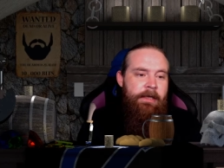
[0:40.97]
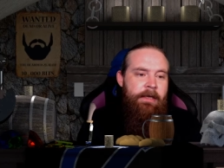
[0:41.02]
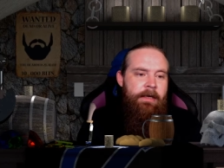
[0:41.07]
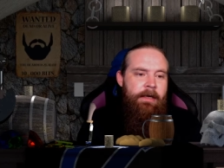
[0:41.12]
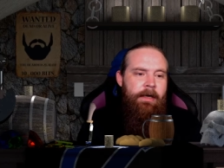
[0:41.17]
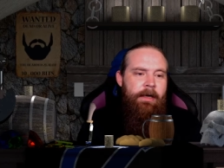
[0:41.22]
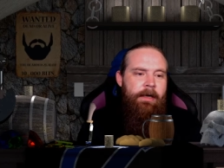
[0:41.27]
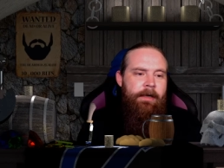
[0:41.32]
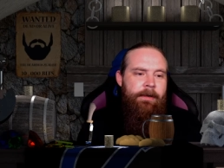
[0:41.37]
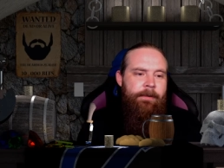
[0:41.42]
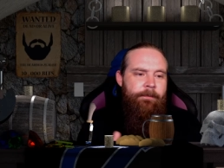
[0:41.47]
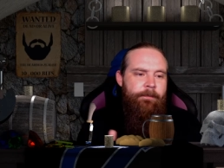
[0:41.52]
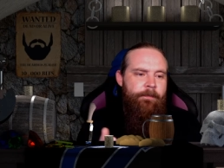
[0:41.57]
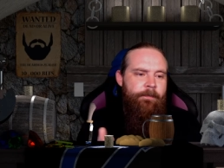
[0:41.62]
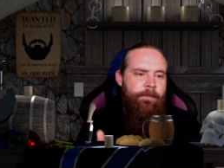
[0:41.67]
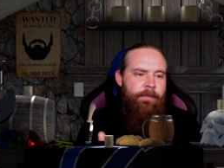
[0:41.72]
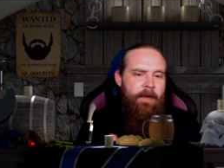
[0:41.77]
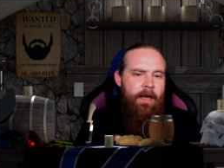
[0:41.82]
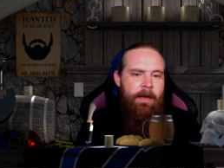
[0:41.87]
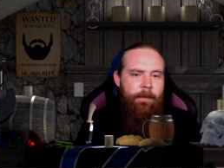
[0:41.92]

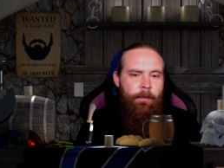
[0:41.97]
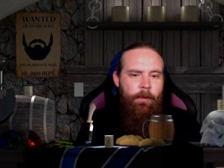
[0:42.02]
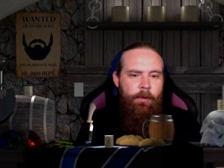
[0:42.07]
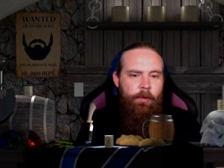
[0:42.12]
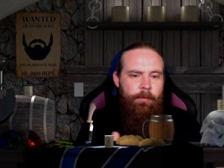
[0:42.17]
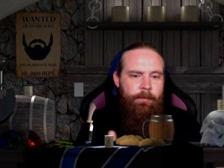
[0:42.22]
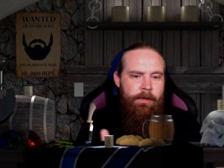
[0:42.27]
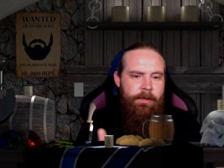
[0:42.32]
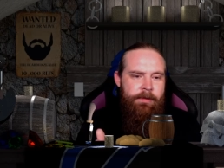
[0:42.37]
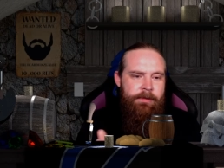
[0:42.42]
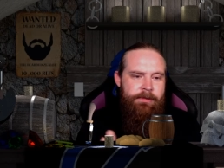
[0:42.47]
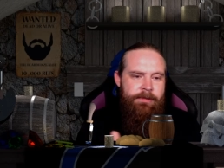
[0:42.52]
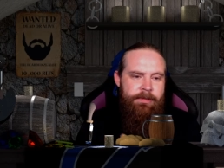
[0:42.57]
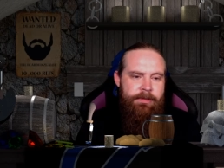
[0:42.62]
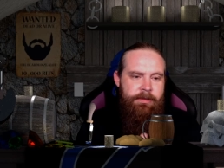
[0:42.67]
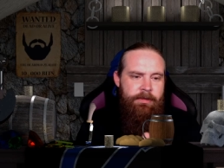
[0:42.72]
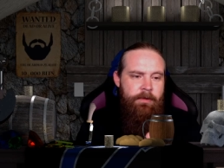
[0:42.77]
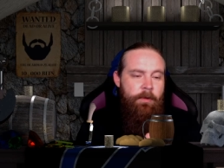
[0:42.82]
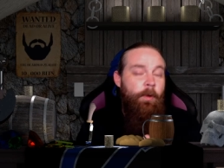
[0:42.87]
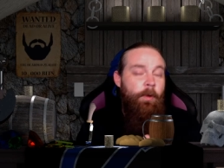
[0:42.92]
Um, I'm
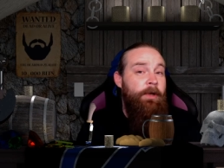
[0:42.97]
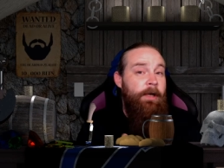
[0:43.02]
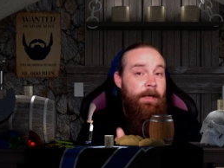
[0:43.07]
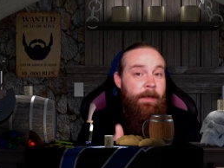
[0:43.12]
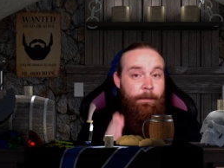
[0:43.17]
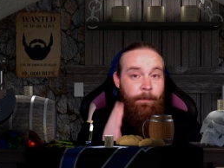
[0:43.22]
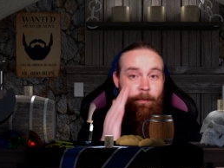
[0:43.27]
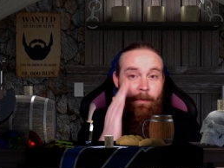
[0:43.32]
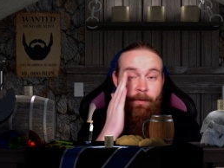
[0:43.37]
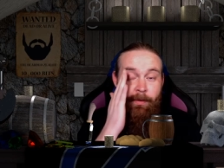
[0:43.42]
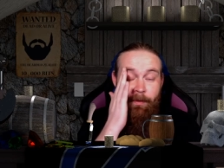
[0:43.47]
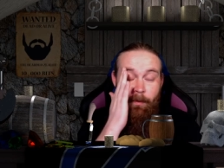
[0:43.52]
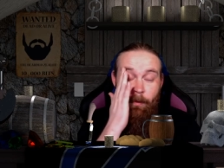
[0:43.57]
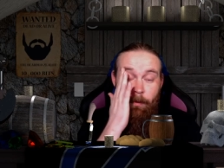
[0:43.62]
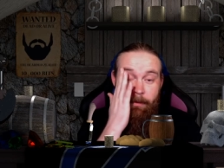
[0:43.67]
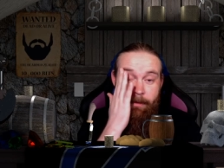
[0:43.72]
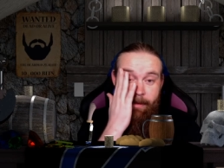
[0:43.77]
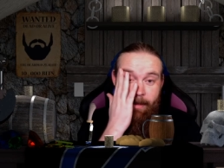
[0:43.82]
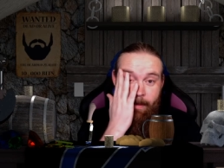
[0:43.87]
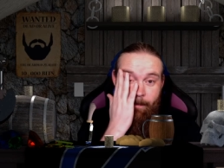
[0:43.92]
almost caught up with
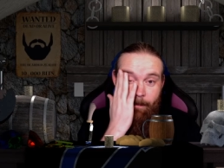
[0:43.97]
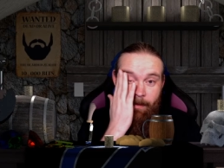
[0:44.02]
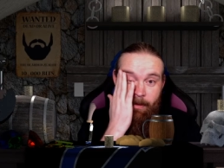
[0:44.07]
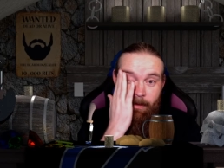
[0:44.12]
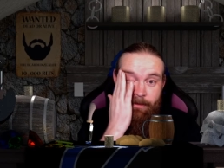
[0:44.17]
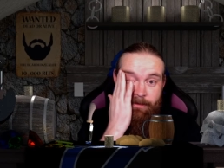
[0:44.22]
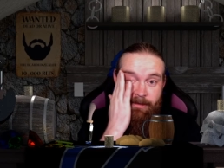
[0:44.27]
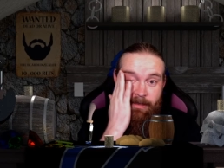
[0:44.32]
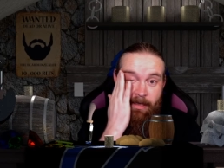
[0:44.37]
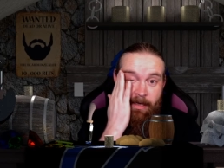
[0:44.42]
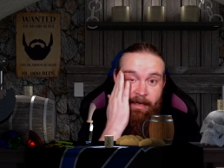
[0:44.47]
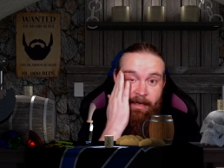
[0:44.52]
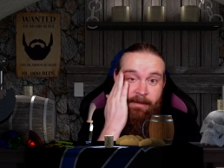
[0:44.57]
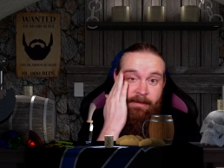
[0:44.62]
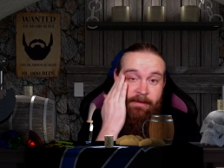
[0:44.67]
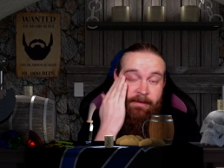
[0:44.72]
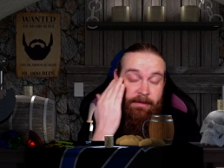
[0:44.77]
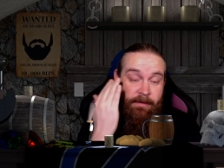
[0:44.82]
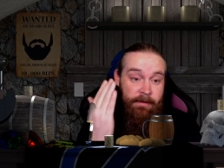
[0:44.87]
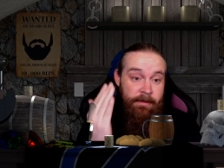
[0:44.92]
all the uploads that I
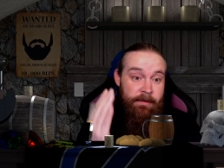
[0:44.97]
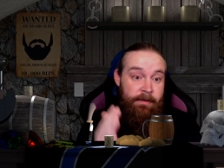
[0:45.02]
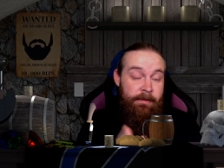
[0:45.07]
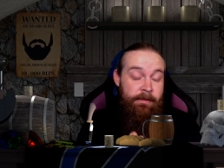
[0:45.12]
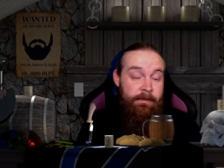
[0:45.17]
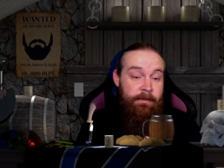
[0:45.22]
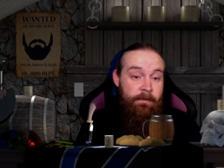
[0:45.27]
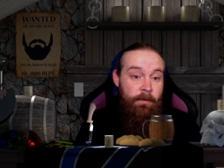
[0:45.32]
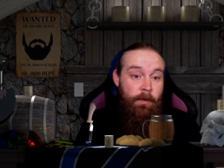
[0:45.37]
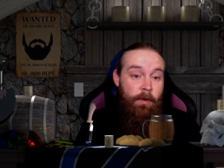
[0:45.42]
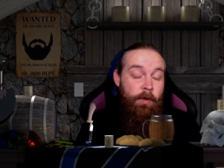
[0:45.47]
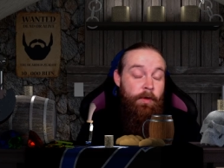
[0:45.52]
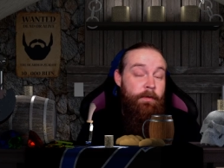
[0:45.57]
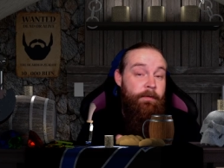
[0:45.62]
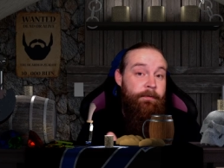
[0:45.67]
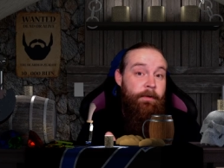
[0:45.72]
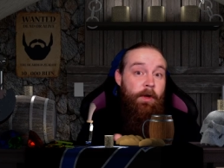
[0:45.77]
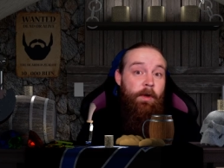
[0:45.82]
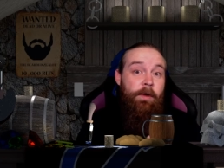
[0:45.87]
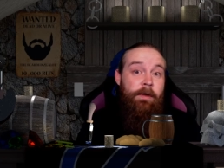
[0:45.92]
did, or
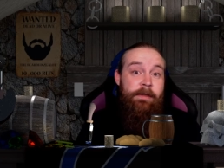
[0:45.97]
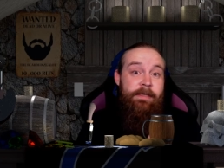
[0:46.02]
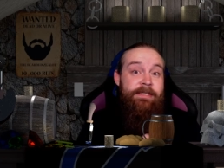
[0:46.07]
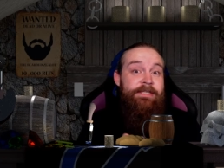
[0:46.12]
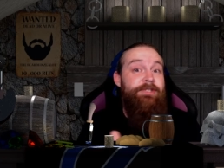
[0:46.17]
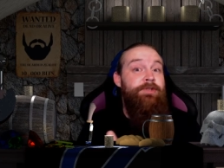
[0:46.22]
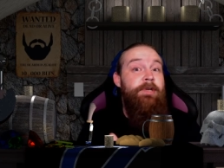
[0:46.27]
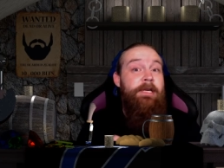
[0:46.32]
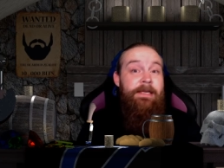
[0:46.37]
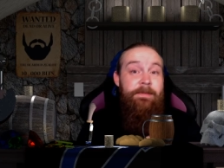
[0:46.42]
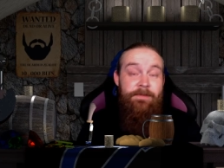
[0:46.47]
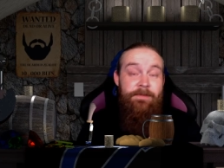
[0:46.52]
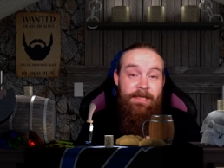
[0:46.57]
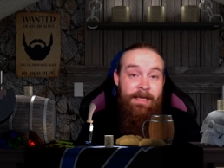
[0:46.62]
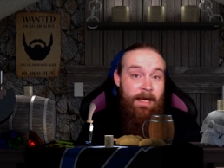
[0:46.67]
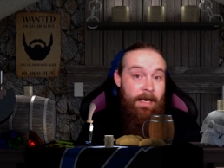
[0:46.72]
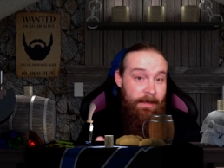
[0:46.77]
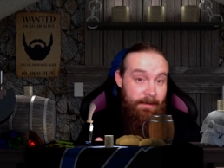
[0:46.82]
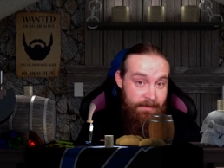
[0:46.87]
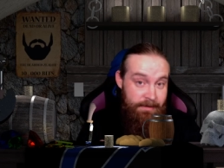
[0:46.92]
of all the streams
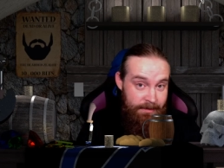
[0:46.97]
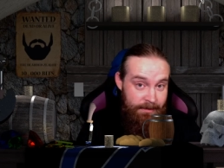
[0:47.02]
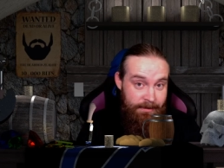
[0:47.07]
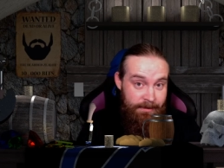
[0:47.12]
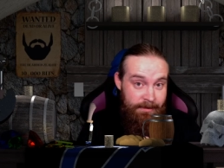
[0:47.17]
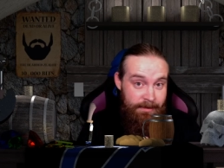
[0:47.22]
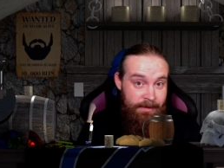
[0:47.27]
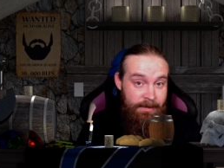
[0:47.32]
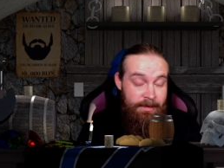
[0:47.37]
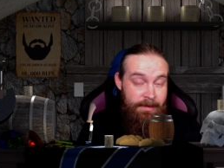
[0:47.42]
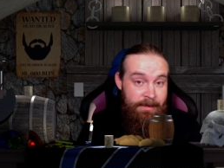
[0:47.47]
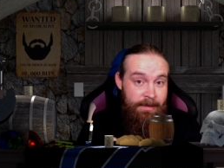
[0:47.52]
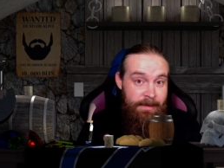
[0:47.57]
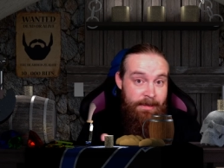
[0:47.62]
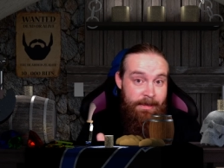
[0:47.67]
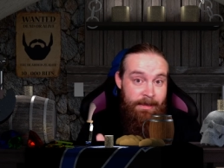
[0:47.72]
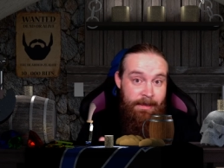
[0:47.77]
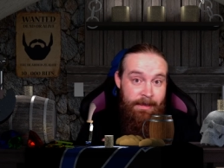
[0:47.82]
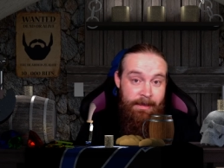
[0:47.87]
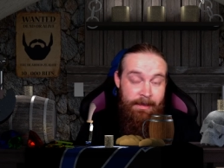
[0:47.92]
that I did
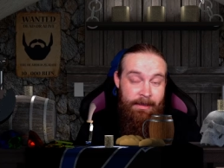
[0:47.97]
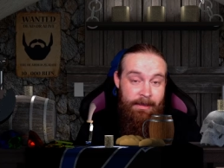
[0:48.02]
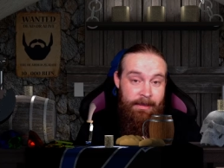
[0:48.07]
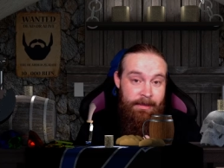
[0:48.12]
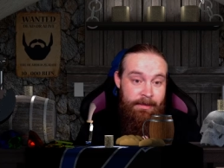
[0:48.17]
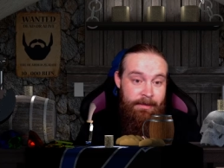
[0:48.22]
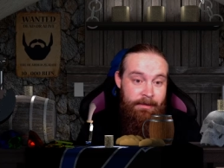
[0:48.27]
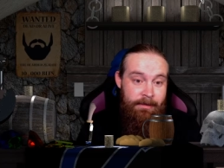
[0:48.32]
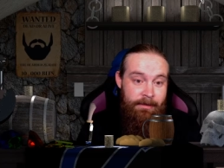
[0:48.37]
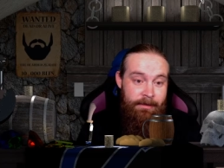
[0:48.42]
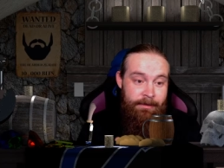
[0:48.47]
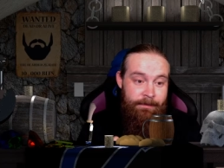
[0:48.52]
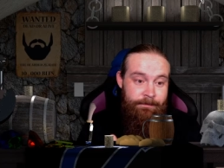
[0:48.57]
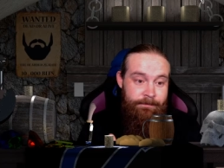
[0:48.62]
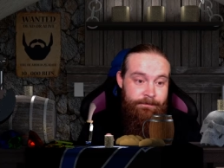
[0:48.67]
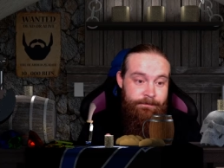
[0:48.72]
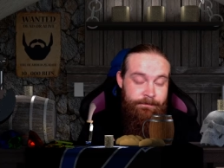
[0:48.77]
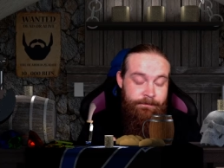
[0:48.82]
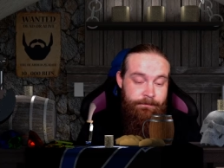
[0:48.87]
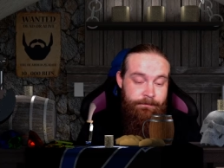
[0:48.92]
in.
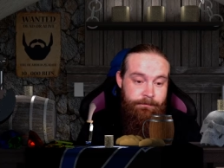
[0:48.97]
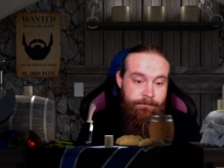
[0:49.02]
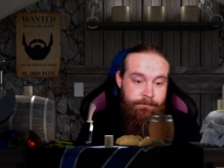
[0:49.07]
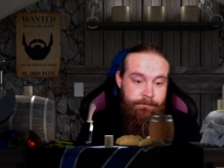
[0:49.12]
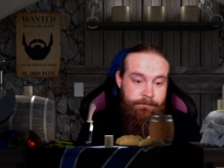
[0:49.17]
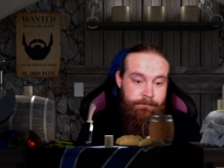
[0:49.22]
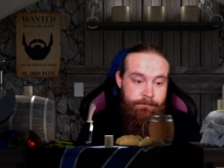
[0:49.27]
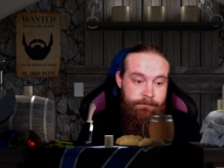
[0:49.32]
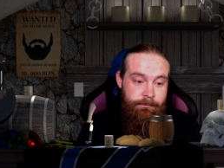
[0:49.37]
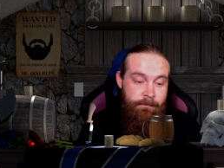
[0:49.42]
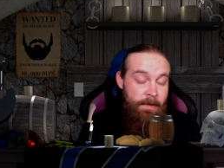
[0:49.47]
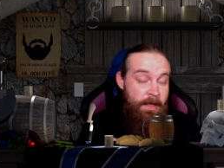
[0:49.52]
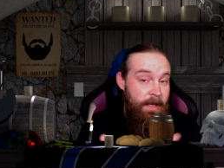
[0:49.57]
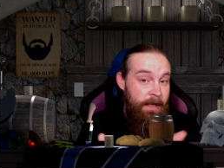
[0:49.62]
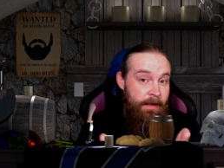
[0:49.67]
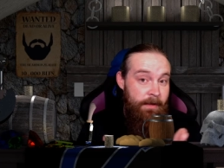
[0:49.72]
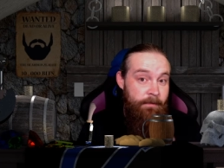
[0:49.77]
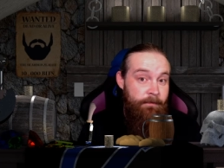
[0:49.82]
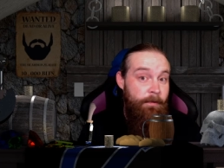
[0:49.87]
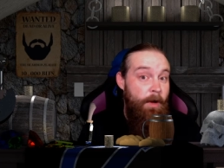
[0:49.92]
Um,
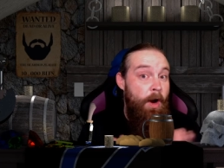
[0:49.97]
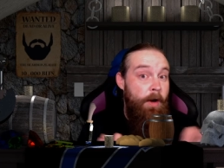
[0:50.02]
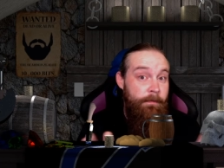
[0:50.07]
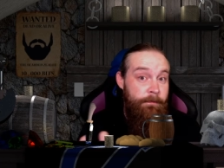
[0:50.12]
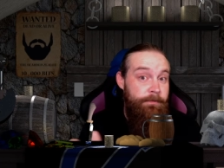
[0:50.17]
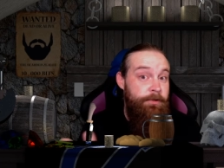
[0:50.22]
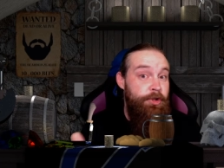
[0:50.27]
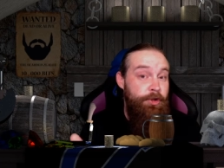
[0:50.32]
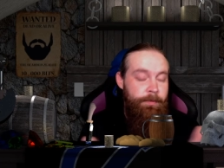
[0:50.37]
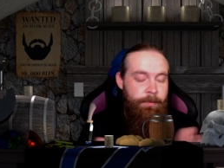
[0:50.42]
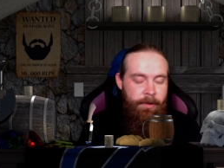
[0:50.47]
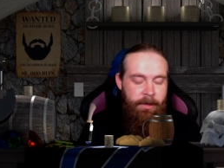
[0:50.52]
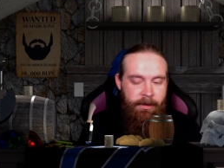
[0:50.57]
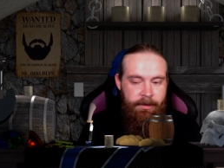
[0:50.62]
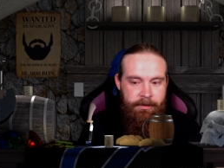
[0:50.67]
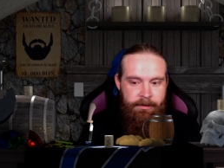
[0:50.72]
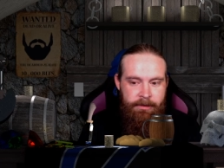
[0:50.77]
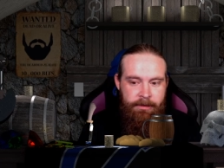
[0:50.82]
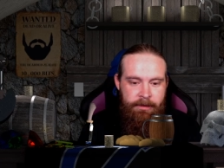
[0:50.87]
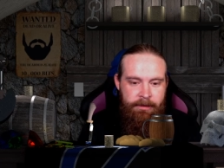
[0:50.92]
in of Tomb
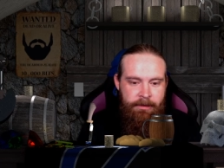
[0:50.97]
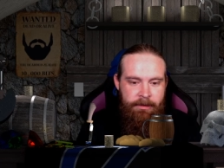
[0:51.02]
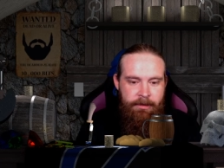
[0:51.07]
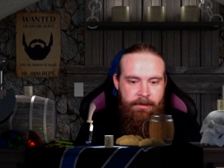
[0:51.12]
Raider.